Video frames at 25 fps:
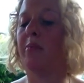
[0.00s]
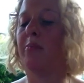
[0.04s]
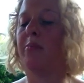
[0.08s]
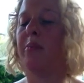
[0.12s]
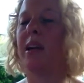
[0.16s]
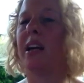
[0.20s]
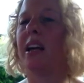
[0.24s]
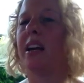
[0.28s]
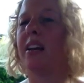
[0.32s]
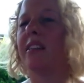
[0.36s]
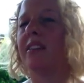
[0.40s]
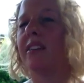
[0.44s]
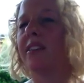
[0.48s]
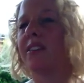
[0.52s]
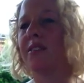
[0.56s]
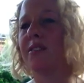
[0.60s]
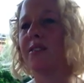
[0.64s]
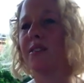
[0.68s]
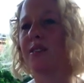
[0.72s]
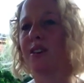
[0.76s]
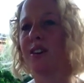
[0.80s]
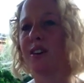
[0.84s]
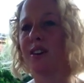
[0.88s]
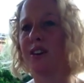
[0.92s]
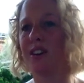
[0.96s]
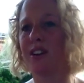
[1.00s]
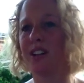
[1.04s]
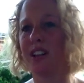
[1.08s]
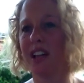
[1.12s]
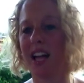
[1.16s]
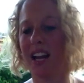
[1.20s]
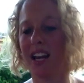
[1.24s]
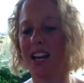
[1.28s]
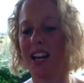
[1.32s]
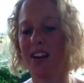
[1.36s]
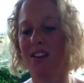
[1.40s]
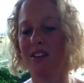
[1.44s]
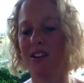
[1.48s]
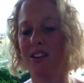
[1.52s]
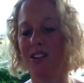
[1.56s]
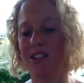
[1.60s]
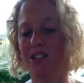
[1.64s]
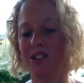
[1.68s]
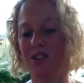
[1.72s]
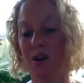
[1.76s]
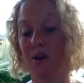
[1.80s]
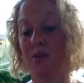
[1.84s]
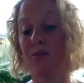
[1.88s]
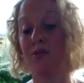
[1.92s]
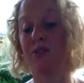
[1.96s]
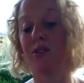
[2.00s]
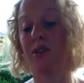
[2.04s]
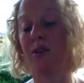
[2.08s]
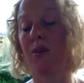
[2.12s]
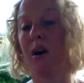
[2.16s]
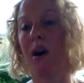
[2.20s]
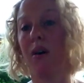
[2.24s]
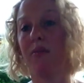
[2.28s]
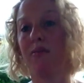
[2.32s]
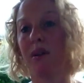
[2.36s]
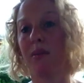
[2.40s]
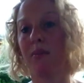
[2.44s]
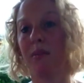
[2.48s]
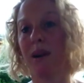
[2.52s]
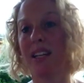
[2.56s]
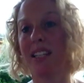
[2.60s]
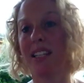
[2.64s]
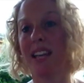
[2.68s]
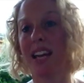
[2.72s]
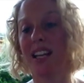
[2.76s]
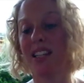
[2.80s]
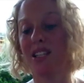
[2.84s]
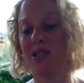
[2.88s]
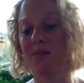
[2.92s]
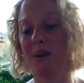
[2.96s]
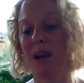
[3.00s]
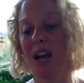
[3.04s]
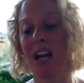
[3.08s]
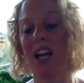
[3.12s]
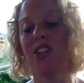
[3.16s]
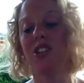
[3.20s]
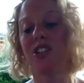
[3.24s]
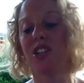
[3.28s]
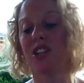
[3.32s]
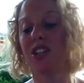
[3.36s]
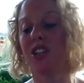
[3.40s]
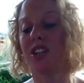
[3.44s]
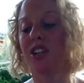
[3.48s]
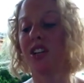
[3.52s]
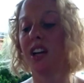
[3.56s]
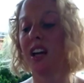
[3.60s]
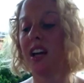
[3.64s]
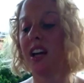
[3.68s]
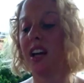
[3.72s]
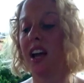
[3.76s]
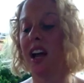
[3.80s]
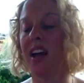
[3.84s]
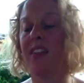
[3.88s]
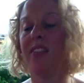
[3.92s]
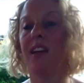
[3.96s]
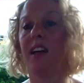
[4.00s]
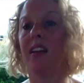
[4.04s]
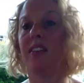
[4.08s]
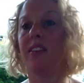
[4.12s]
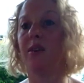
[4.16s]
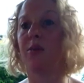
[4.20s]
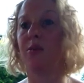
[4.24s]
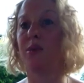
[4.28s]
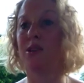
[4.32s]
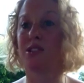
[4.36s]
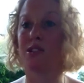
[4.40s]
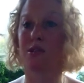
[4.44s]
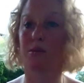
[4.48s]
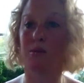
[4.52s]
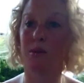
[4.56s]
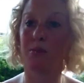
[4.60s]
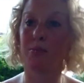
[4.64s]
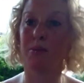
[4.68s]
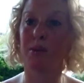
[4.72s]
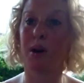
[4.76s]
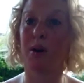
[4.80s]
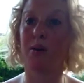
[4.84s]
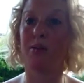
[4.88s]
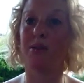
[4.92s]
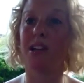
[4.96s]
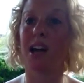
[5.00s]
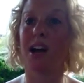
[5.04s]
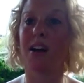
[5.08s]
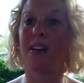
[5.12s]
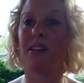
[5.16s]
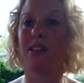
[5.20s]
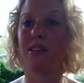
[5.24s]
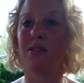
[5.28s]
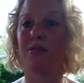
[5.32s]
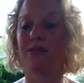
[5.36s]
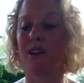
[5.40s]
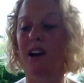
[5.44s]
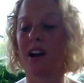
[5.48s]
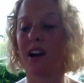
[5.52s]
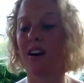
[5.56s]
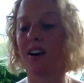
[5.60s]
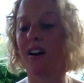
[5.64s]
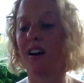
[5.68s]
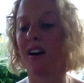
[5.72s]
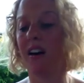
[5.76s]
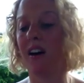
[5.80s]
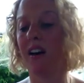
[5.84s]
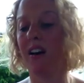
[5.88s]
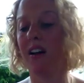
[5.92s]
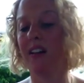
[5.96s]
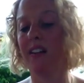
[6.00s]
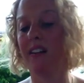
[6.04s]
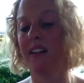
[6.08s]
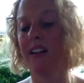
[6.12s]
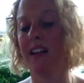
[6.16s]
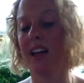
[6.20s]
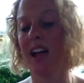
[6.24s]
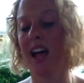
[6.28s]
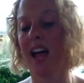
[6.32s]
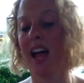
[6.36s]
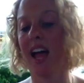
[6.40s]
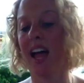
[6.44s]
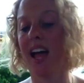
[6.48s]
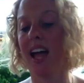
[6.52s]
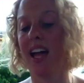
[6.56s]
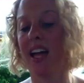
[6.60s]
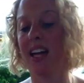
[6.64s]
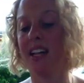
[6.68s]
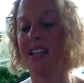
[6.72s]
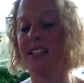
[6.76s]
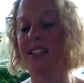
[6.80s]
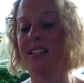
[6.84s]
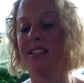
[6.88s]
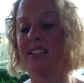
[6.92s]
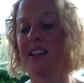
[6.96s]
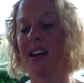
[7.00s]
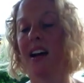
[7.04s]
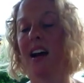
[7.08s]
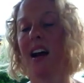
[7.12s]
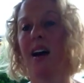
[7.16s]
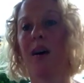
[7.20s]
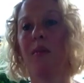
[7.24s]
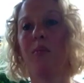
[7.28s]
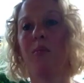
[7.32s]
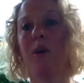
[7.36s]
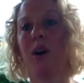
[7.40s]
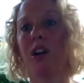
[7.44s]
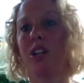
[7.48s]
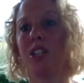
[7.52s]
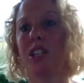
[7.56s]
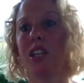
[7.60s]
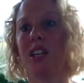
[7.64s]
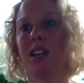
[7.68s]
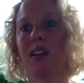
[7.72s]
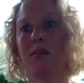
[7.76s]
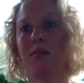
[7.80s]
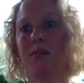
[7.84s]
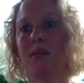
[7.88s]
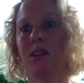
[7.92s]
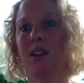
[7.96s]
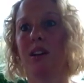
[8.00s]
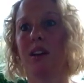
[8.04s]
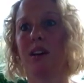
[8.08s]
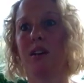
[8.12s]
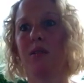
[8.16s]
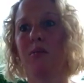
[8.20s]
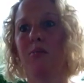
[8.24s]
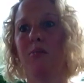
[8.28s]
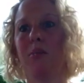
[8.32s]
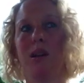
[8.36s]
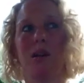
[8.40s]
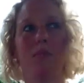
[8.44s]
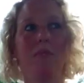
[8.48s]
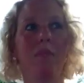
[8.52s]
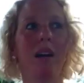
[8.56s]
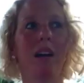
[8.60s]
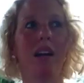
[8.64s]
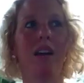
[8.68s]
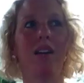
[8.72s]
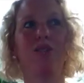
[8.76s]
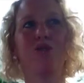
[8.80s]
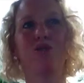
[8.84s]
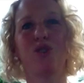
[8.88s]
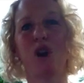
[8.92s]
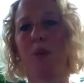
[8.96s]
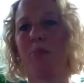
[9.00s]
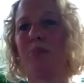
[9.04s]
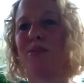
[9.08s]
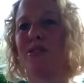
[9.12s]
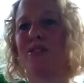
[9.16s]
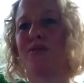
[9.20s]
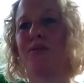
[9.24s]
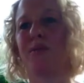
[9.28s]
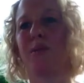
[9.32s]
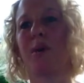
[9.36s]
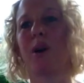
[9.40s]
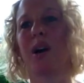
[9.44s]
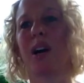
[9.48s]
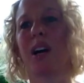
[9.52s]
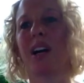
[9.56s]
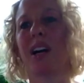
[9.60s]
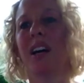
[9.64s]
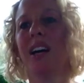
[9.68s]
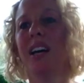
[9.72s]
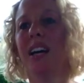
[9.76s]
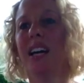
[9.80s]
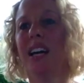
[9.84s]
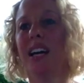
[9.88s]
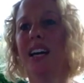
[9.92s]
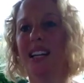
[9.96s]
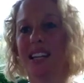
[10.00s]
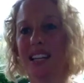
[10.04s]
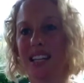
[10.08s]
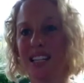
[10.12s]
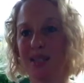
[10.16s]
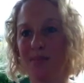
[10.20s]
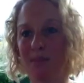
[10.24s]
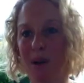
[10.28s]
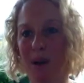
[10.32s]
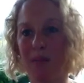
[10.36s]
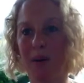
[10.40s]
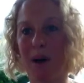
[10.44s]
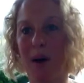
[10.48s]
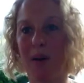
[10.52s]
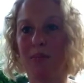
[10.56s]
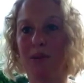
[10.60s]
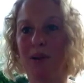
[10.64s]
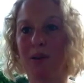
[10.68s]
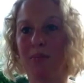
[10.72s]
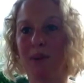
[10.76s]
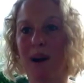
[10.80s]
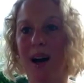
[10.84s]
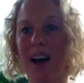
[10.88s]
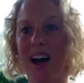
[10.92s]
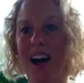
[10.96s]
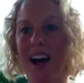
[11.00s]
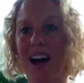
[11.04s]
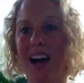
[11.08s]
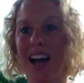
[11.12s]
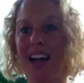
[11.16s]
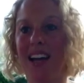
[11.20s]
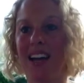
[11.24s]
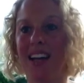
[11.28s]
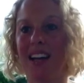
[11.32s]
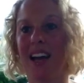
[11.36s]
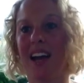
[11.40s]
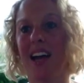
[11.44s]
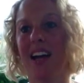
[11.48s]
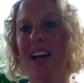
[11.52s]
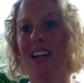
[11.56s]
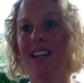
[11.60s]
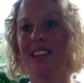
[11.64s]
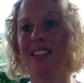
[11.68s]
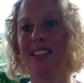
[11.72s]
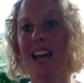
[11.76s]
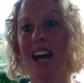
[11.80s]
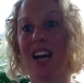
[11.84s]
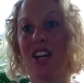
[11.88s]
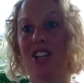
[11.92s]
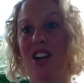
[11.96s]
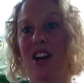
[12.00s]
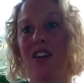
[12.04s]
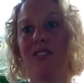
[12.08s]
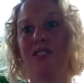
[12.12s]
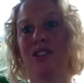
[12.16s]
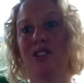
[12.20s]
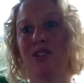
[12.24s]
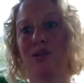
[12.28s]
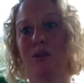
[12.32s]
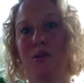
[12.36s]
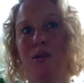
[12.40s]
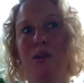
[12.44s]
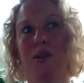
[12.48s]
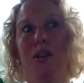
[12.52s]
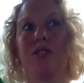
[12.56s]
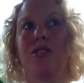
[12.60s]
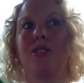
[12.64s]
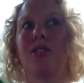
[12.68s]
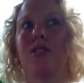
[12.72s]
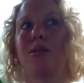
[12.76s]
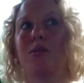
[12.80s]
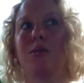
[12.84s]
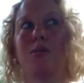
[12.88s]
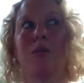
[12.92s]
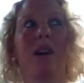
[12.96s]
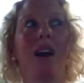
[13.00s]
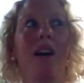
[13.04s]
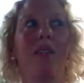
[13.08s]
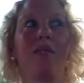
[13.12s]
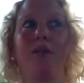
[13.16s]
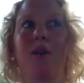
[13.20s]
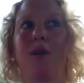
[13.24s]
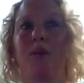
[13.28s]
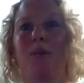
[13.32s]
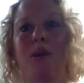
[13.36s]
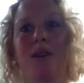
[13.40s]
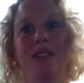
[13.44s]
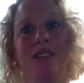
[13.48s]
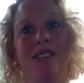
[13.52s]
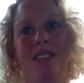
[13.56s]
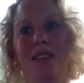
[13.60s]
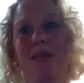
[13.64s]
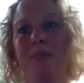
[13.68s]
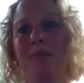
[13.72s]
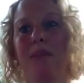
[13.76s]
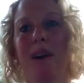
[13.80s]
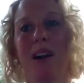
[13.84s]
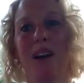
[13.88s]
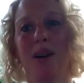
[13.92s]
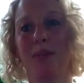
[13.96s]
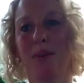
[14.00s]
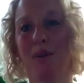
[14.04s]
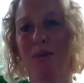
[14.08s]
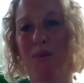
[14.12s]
being a little girl and hearing the tones go off on my dad's pager, and then the whistle would blow down at the fire hall, and watching him, mid-meal, drop his fork, kiss my mom goodbye, and dash out the door to whatever it was that might have